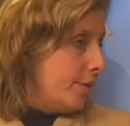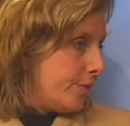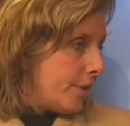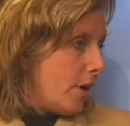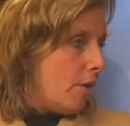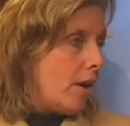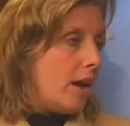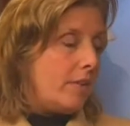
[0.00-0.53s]

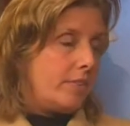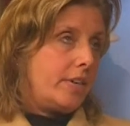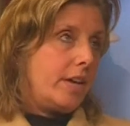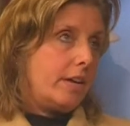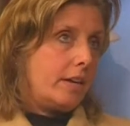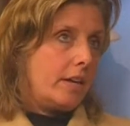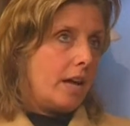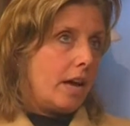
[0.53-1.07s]
So I have
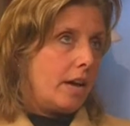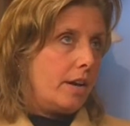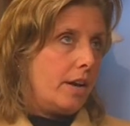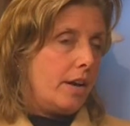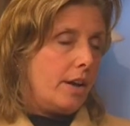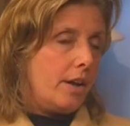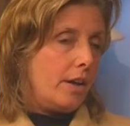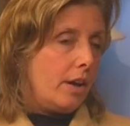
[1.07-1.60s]
taken on
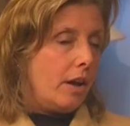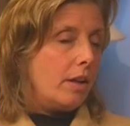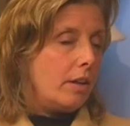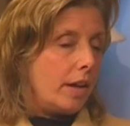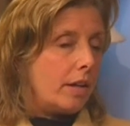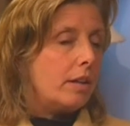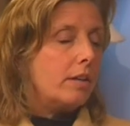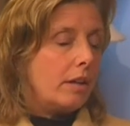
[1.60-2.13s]

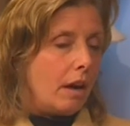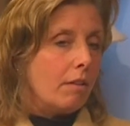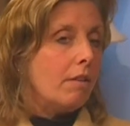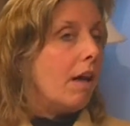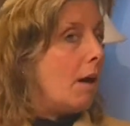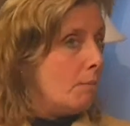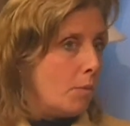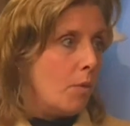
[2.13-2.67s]
a
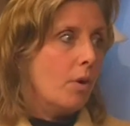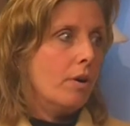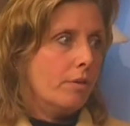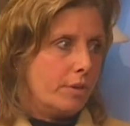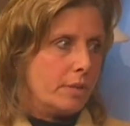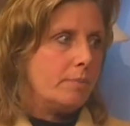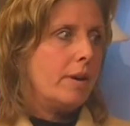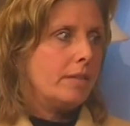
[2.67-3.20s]
lot more
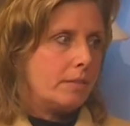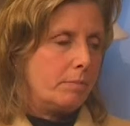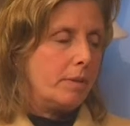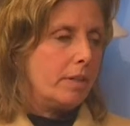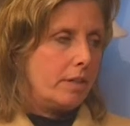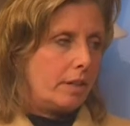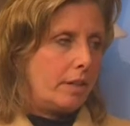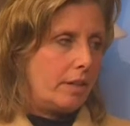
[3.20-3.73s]

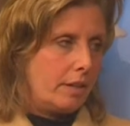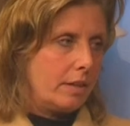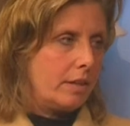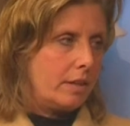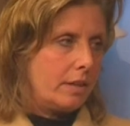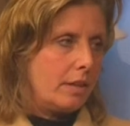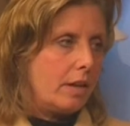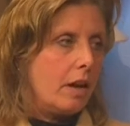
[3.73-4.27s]
responsibility.
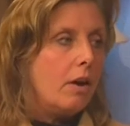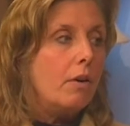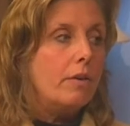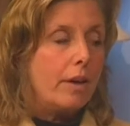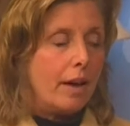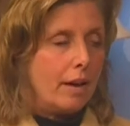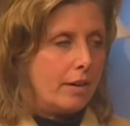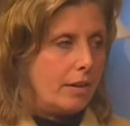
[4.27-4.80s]
Oh,
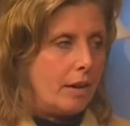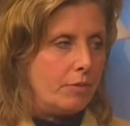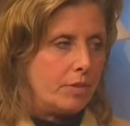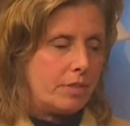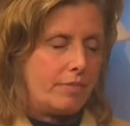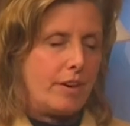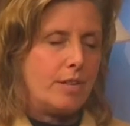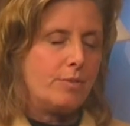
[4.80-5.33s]
yeah. And I was
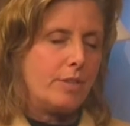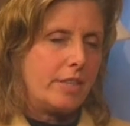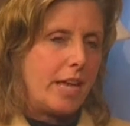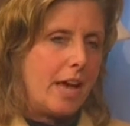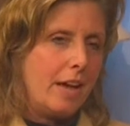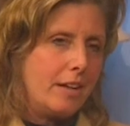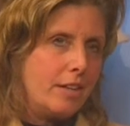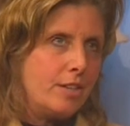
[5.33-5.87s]
faced with
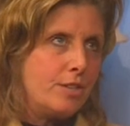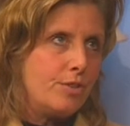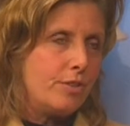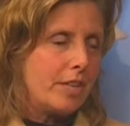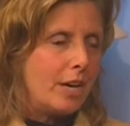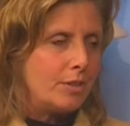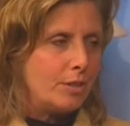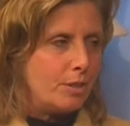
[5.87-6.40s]
that in
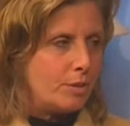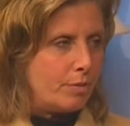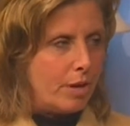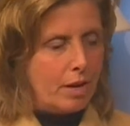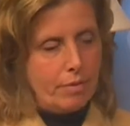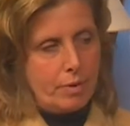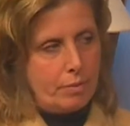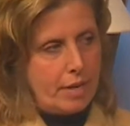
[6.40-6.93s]

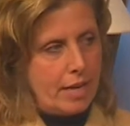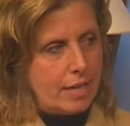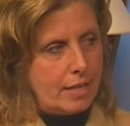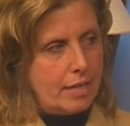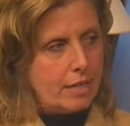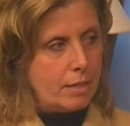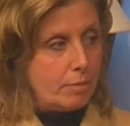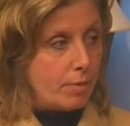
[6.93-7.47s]
2012 when we had to
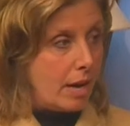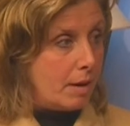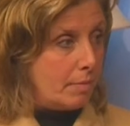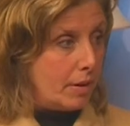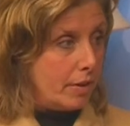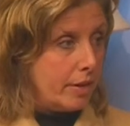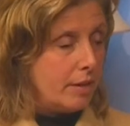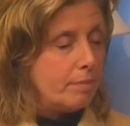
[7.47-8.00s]
hit the primary.